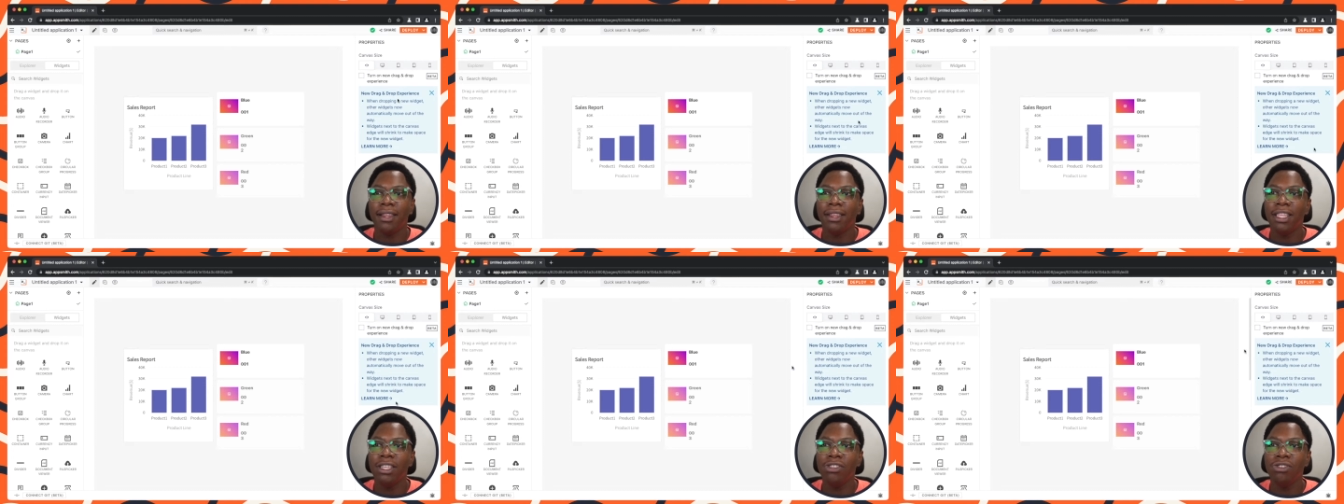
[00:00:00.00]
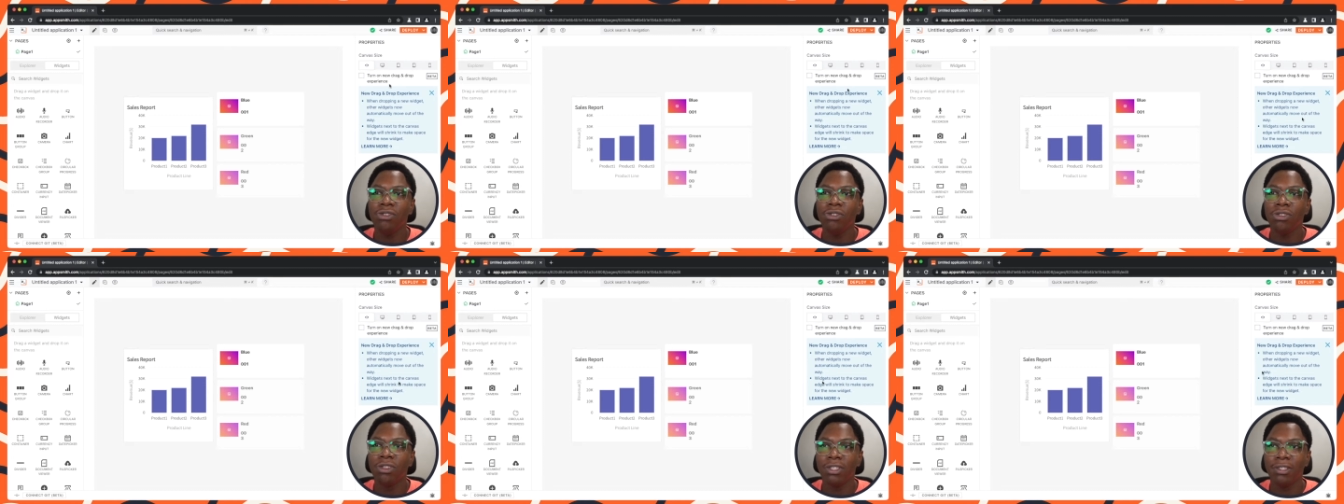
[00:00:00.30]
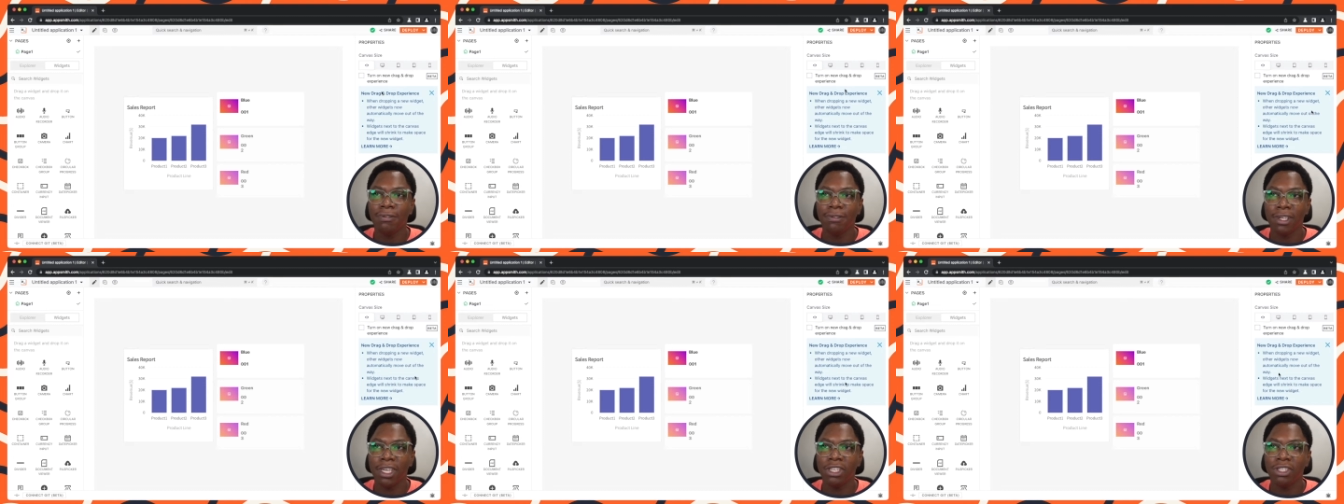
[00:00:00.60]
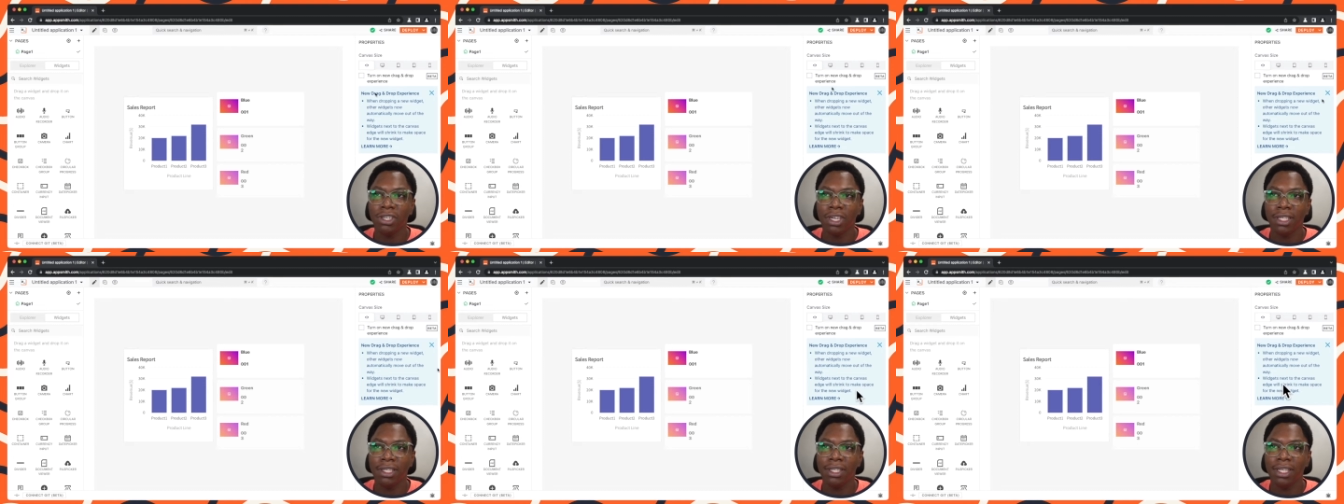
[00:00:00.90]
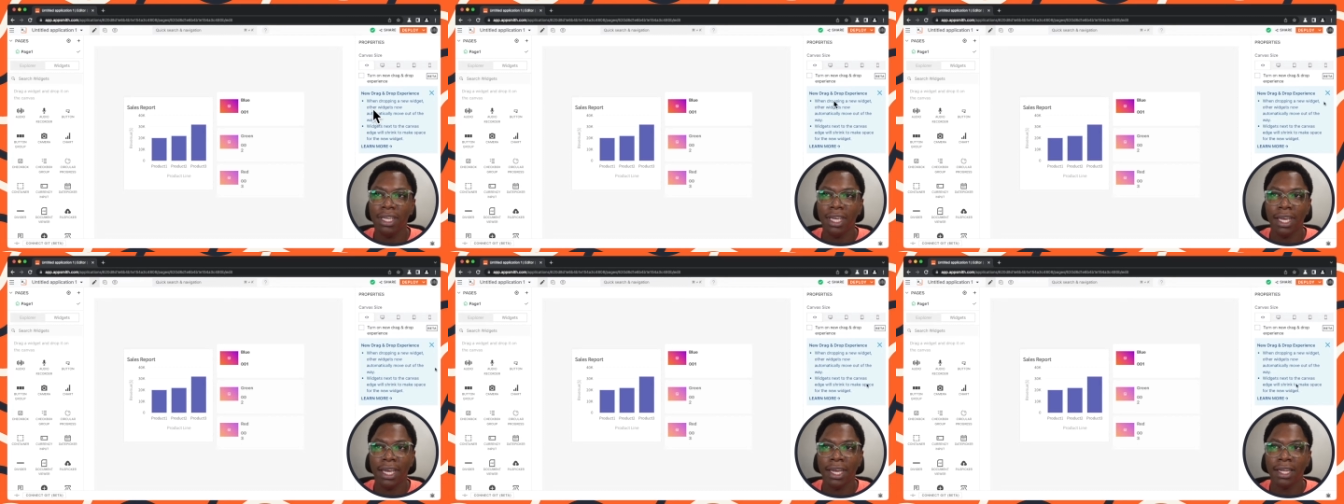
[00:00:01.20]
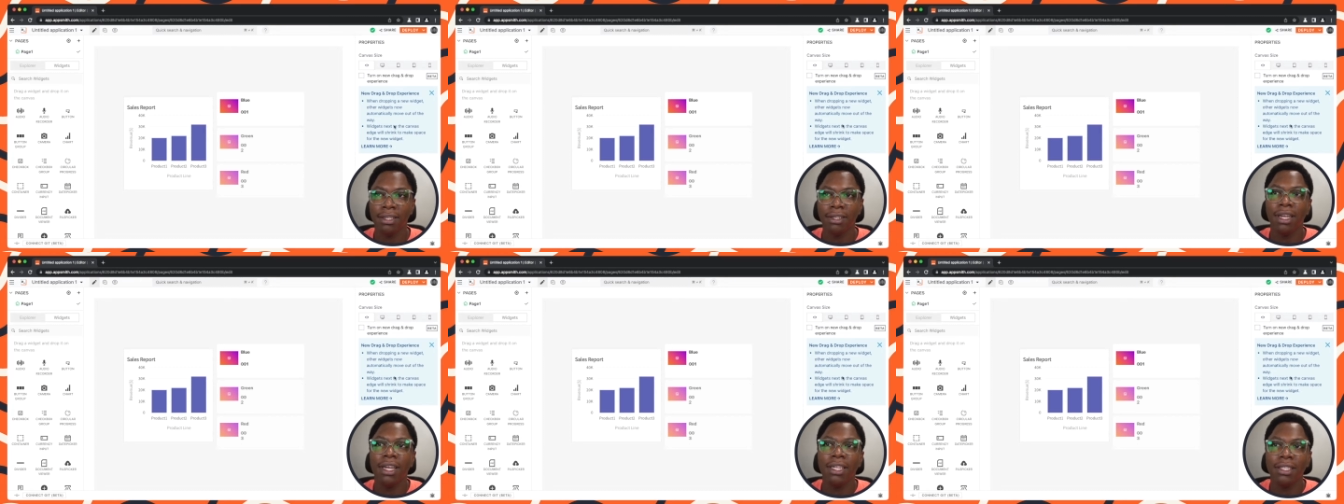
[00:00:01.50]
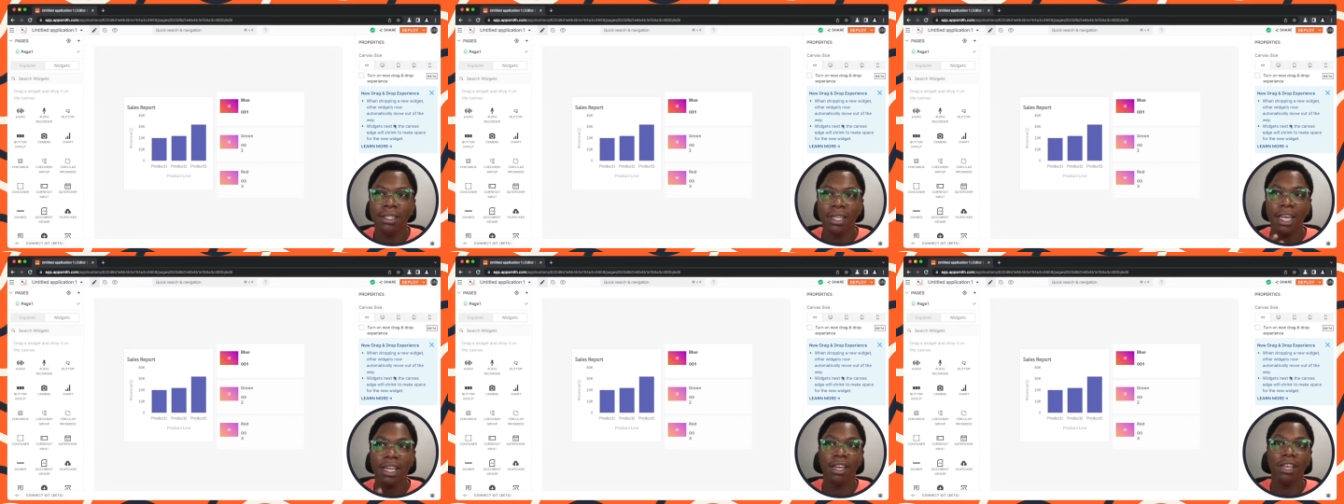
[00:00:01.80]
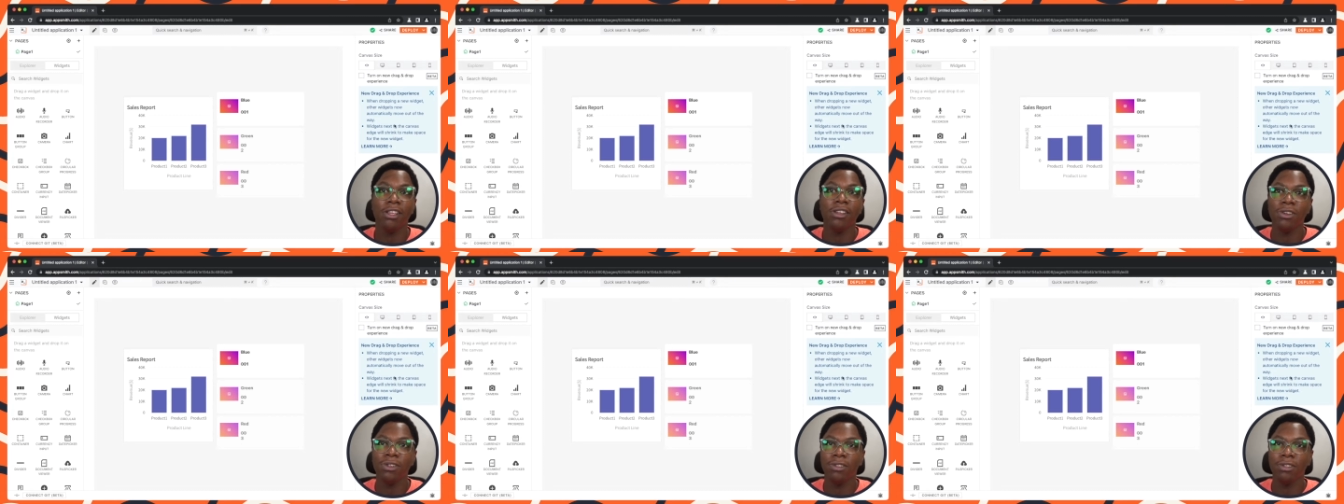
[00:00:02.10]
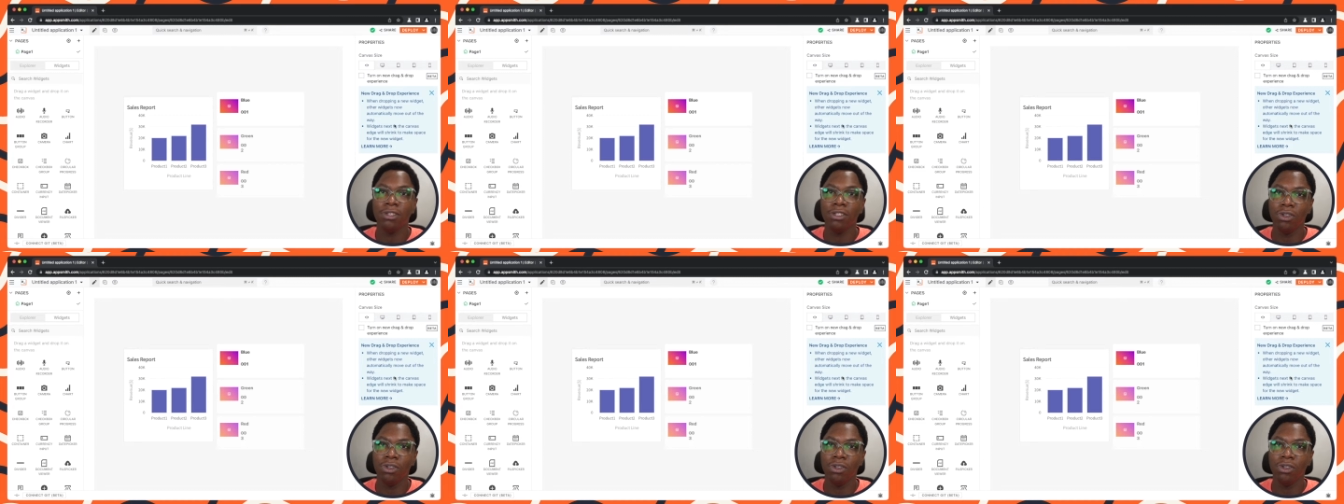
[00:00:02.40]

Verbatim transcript: the new notification here telling